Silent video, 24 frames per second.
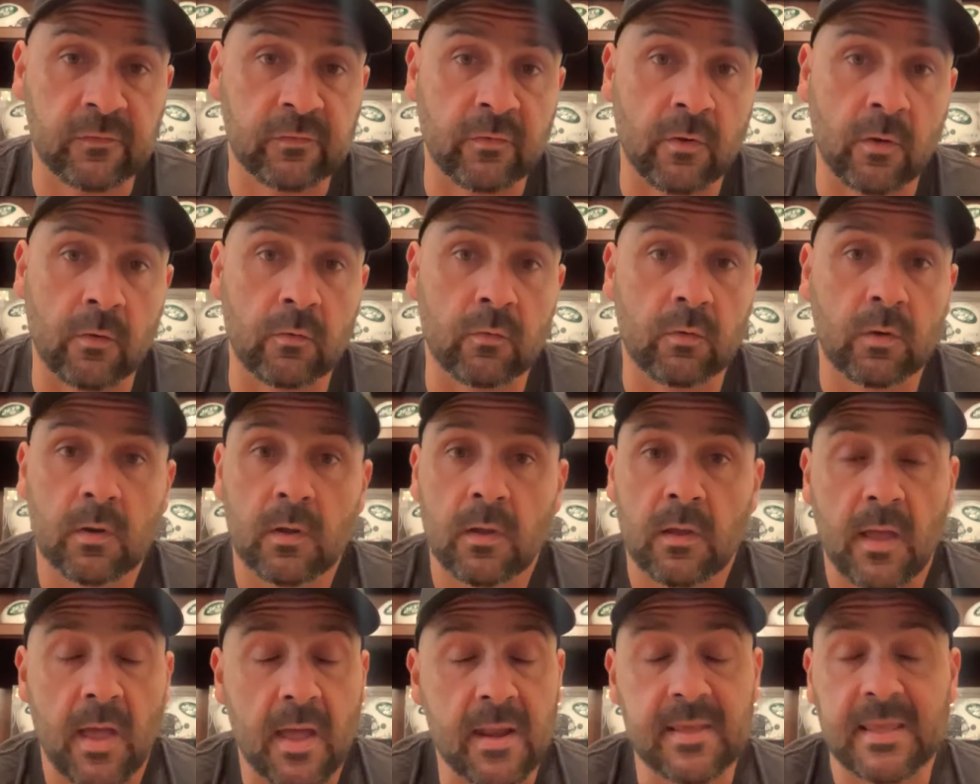So,
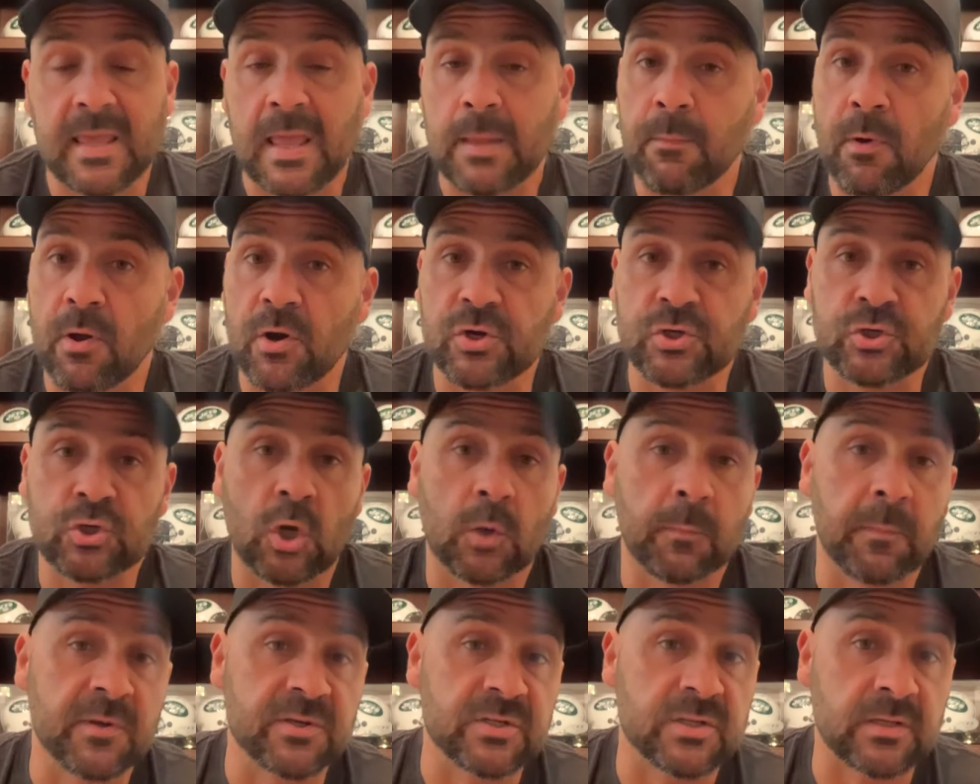and he came on our show
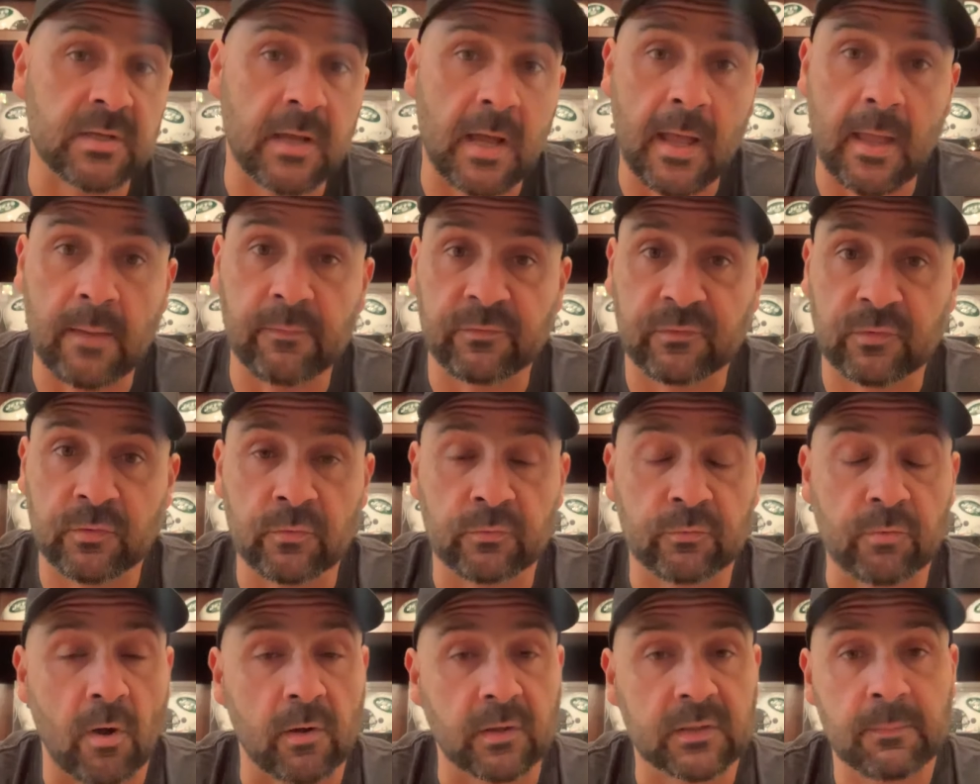a bunch of times too
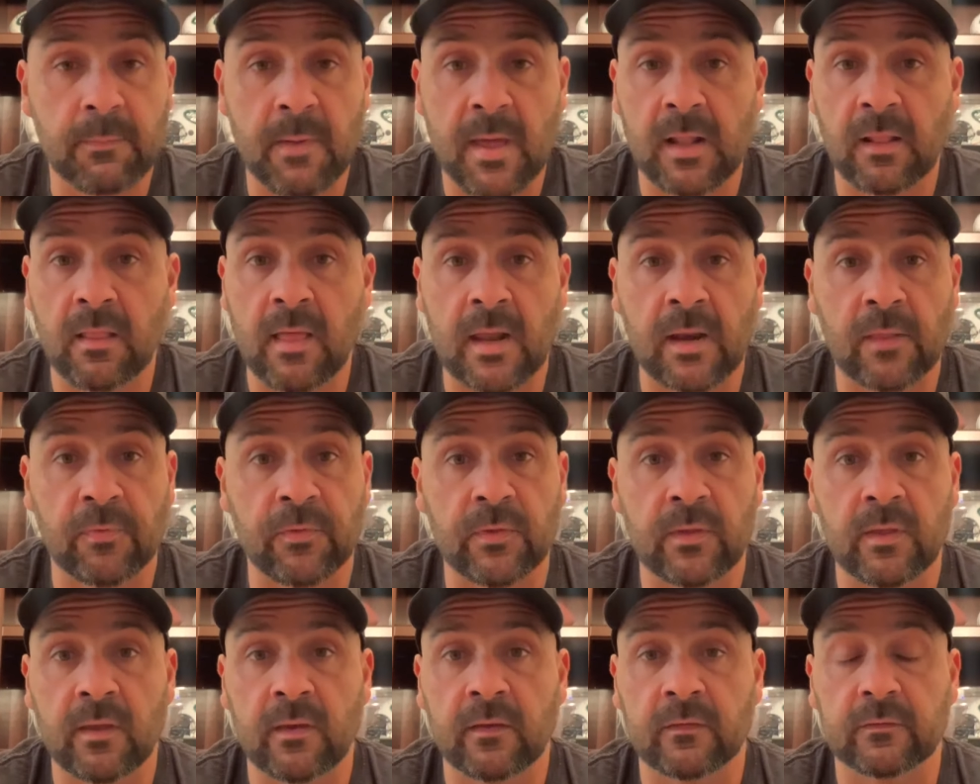and talked about a lot of
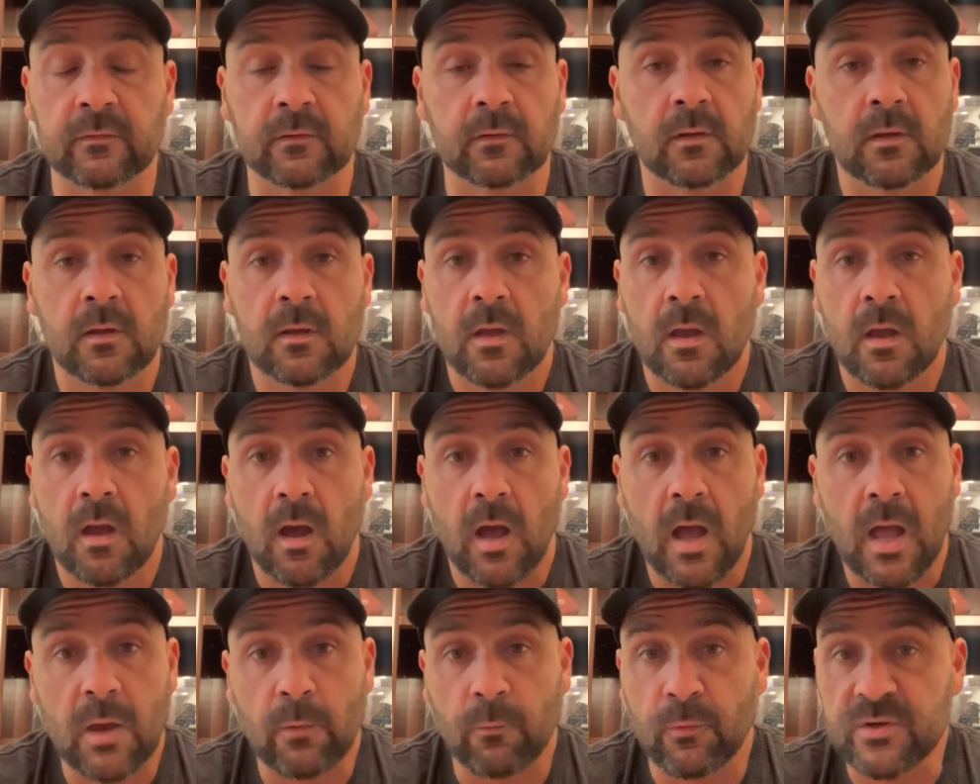things. And
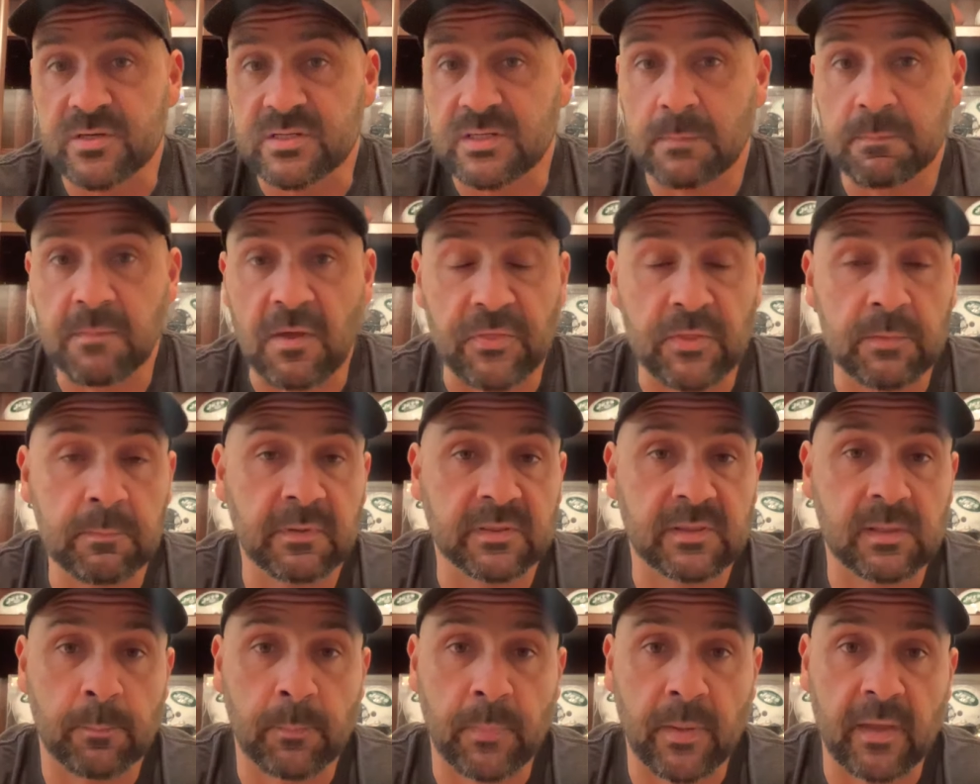I wish him nothing
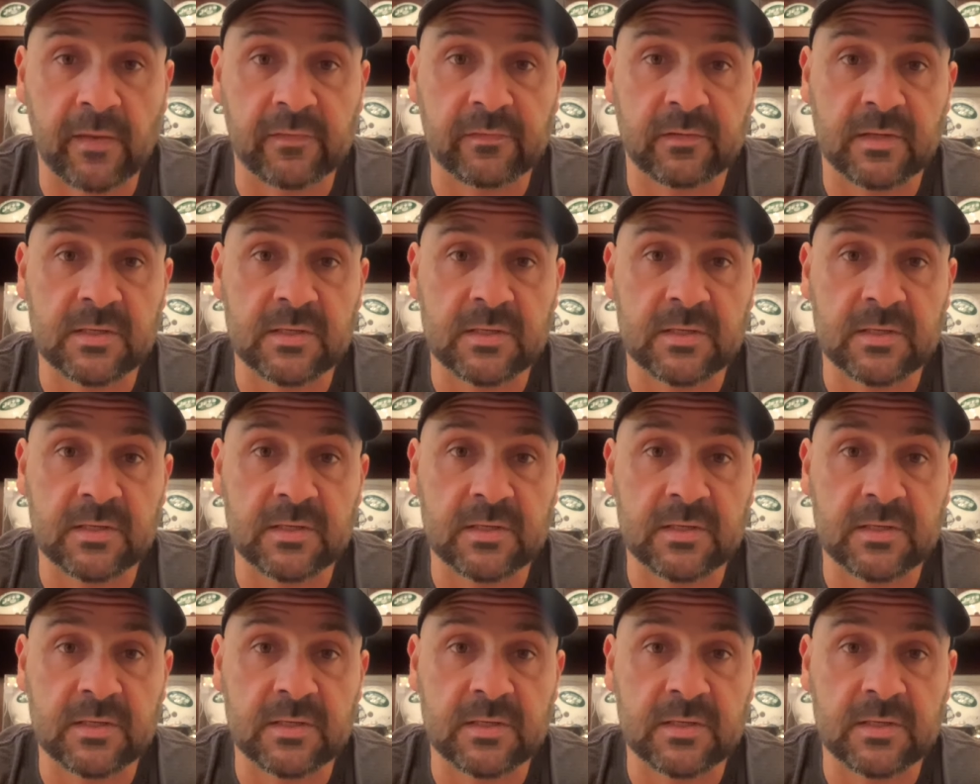but the best.